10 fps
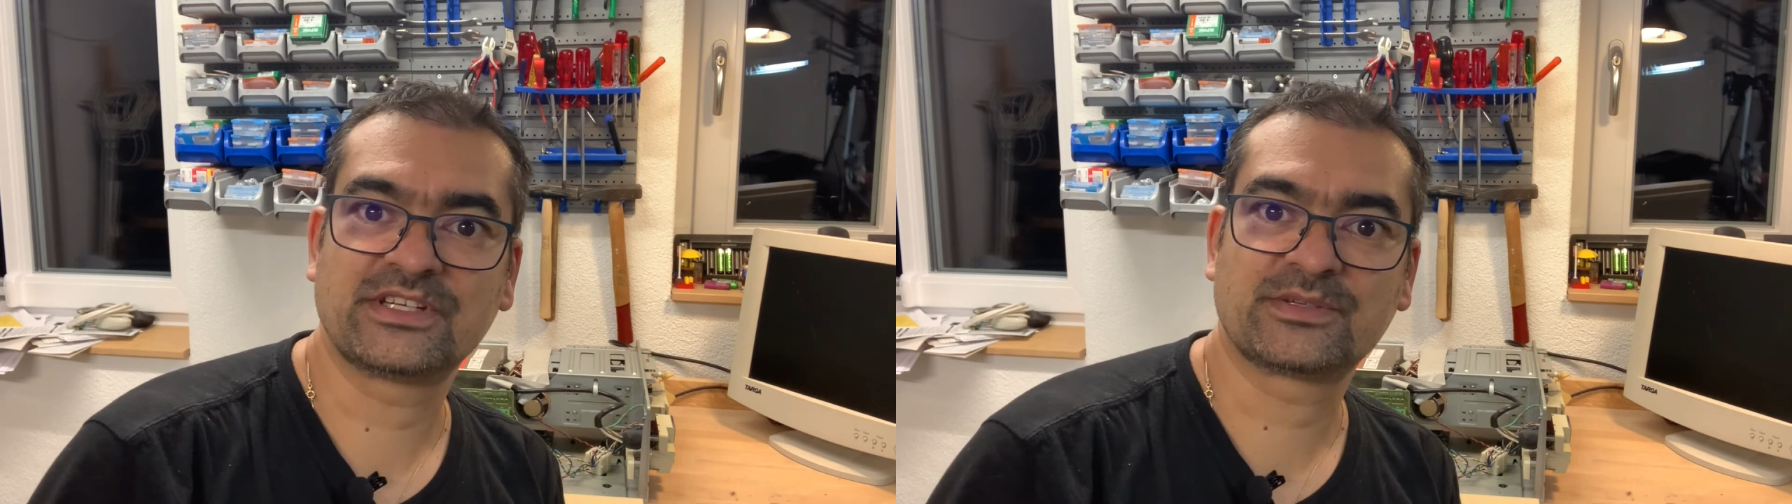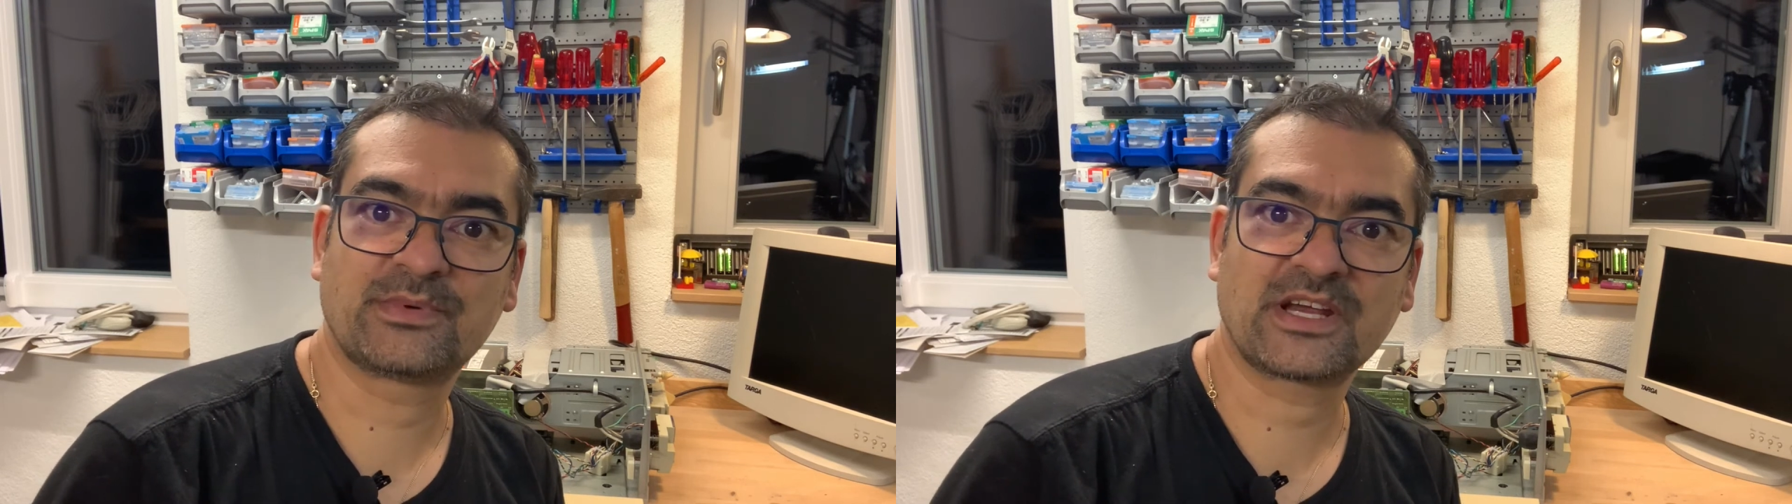
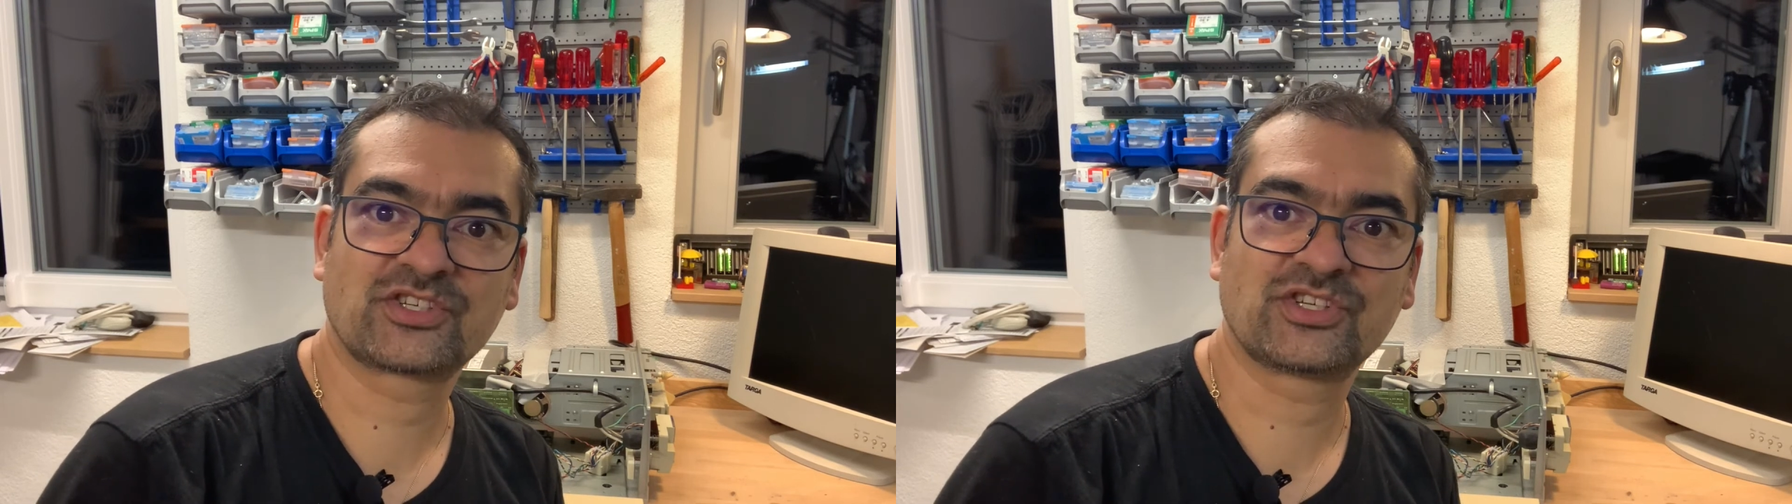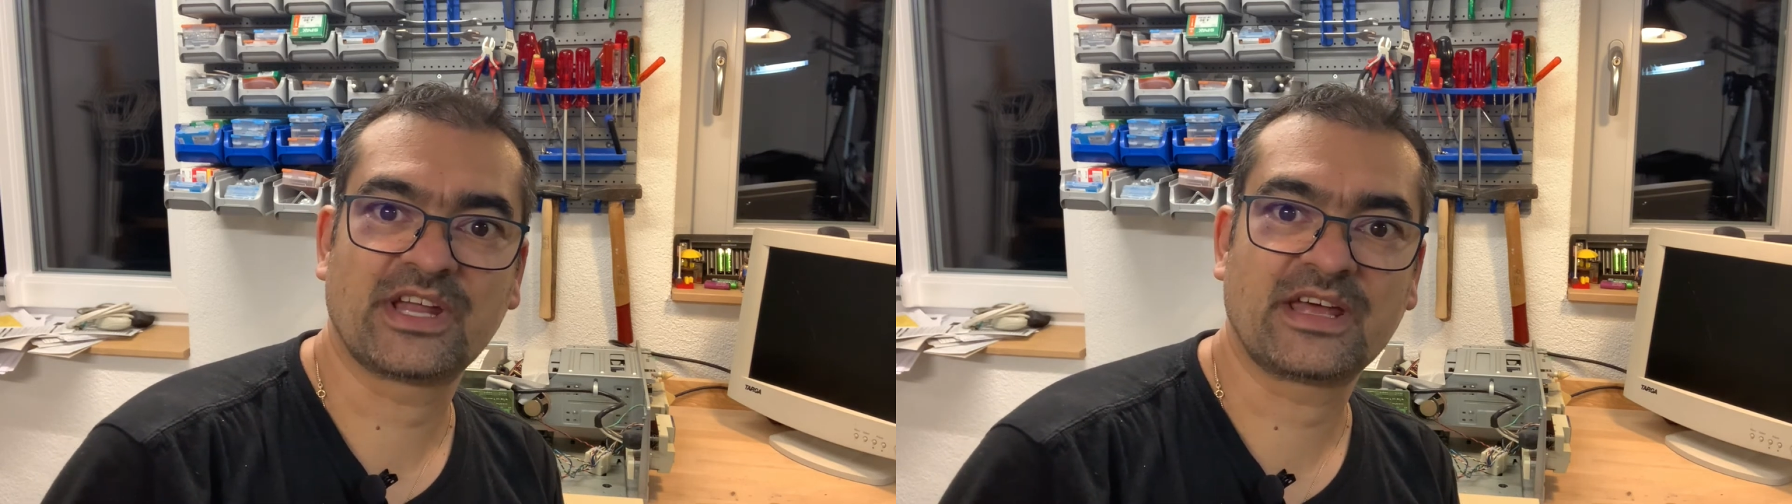
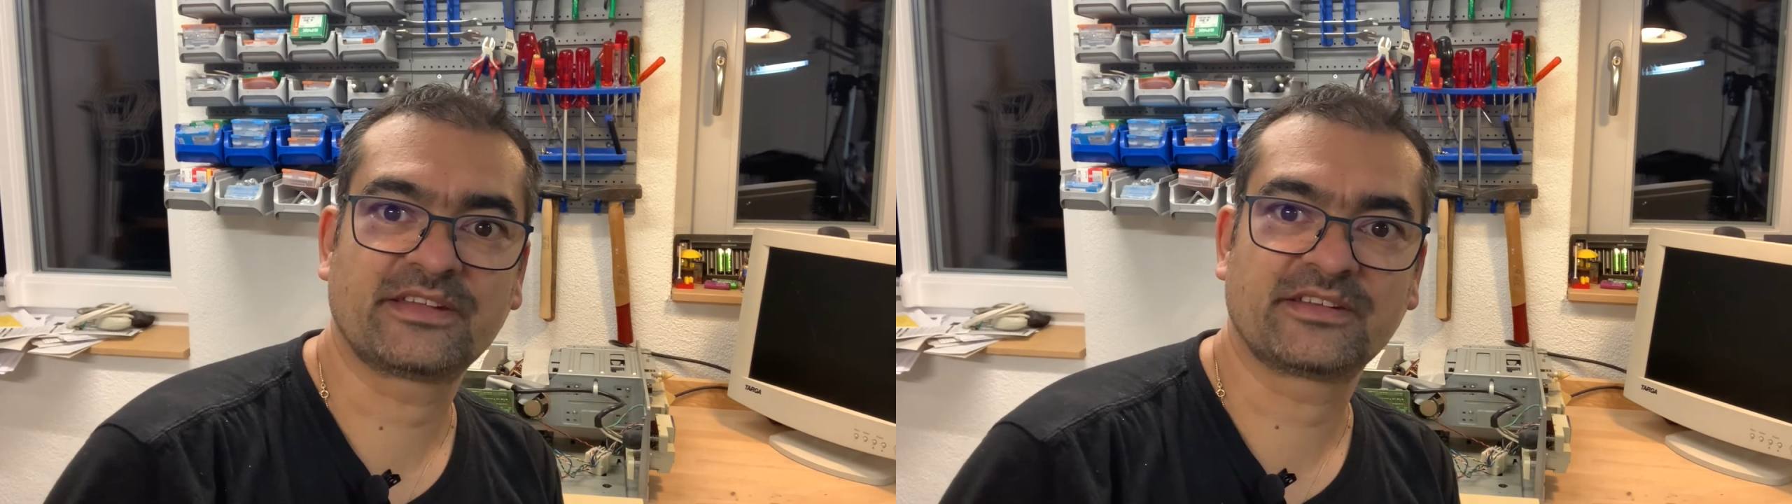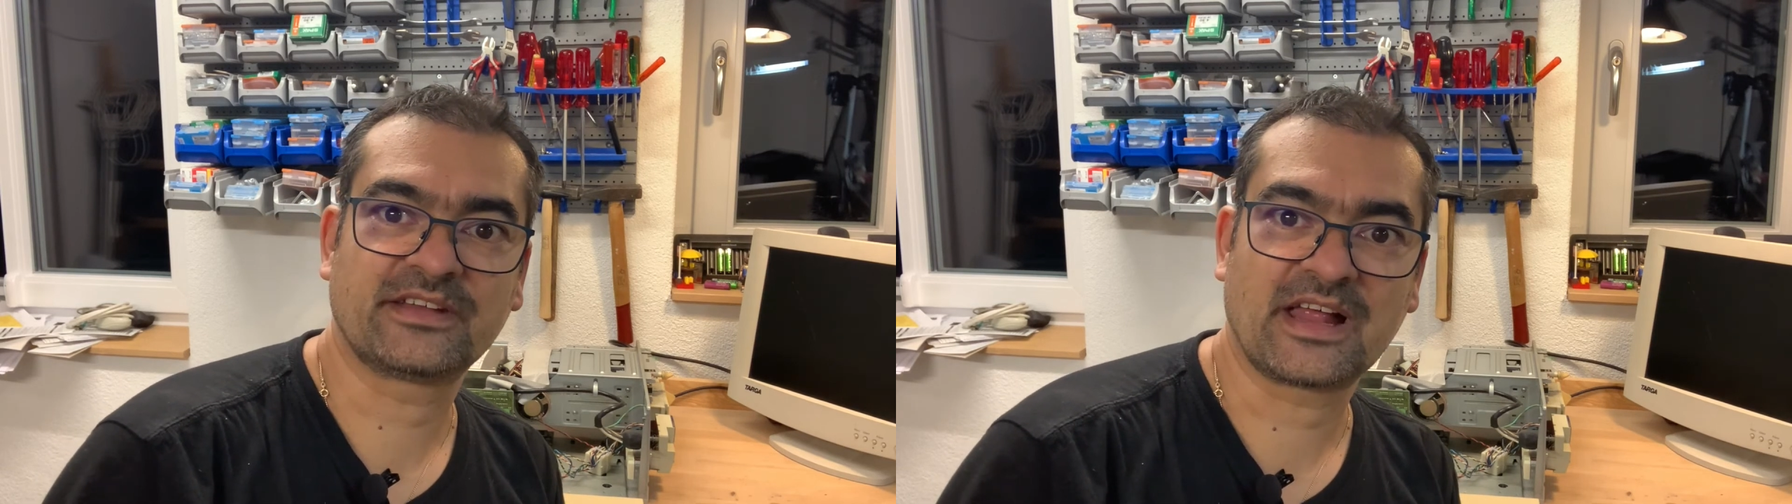inspection
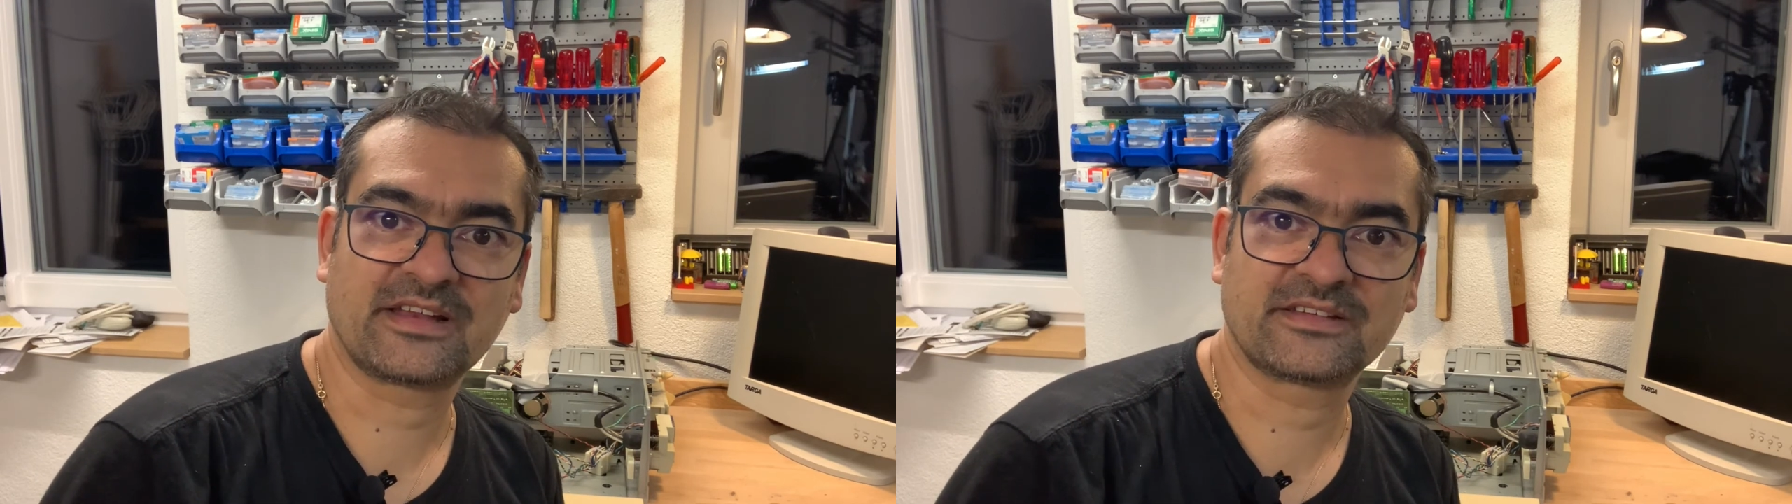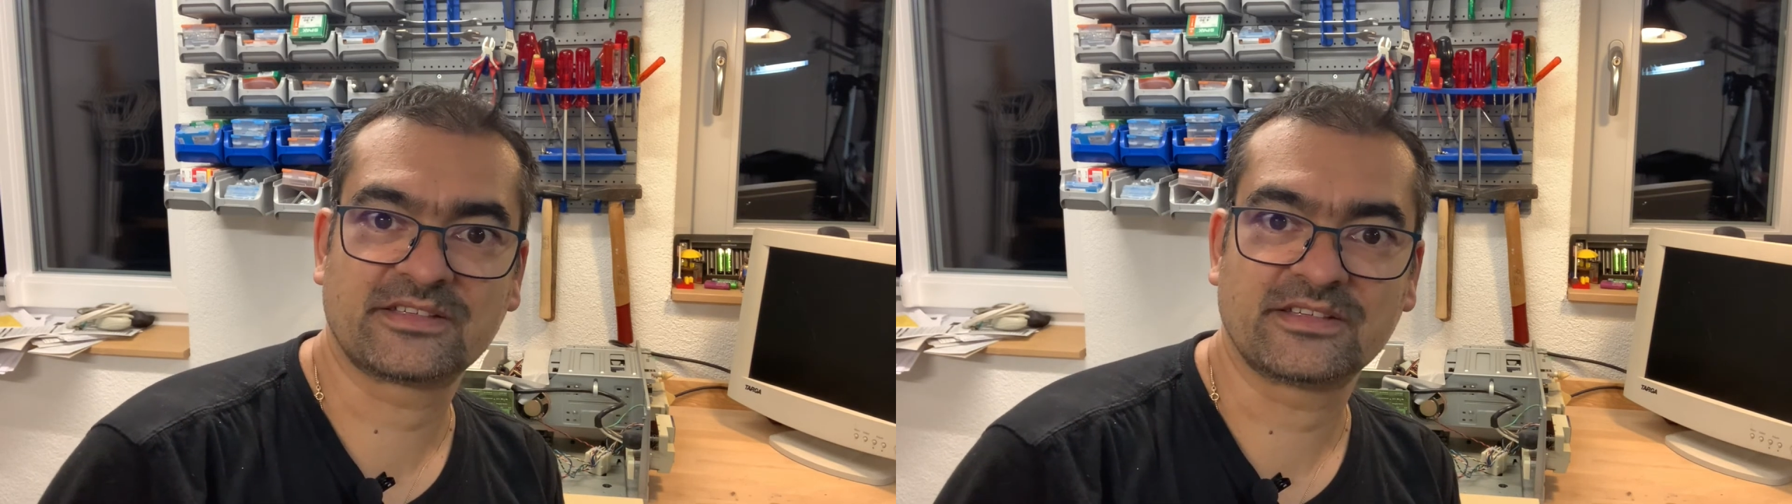and
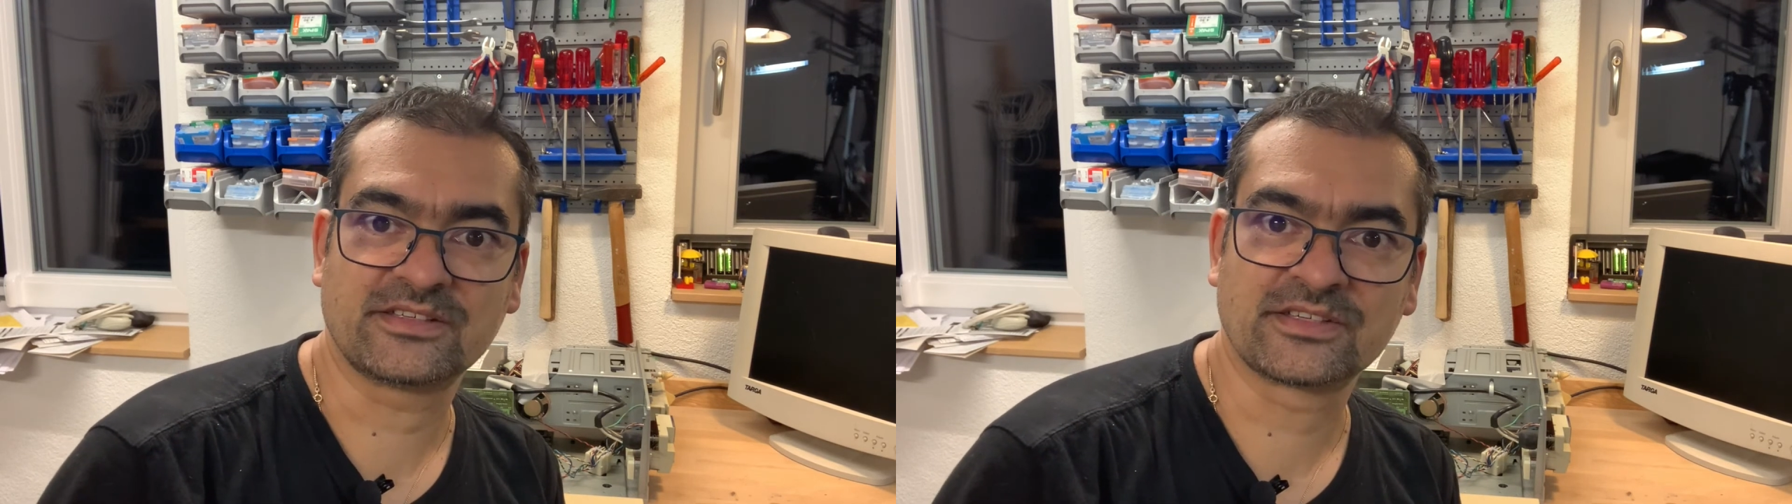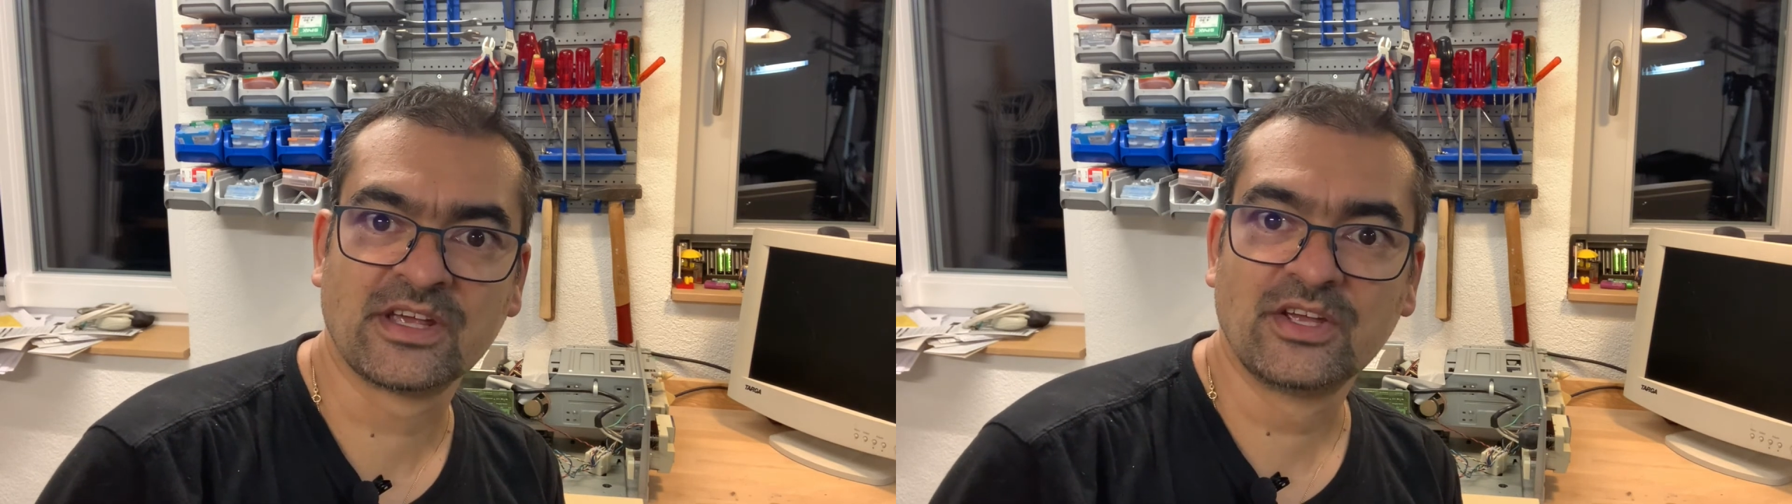
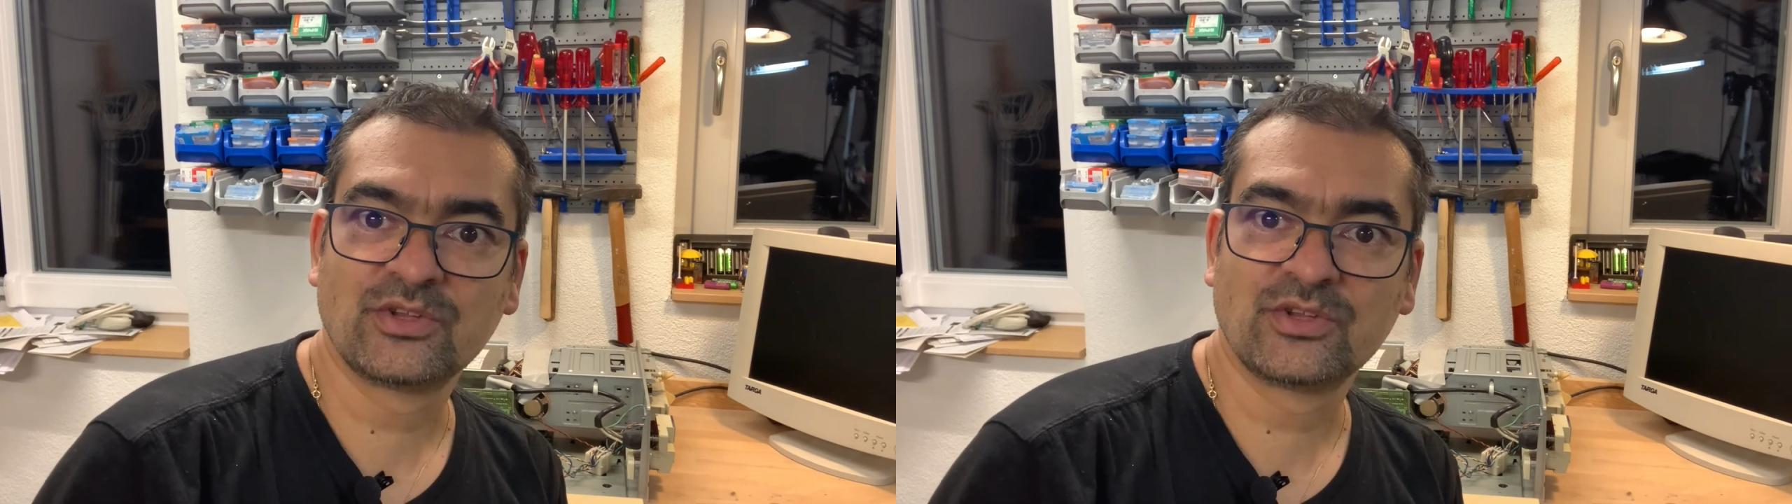analysis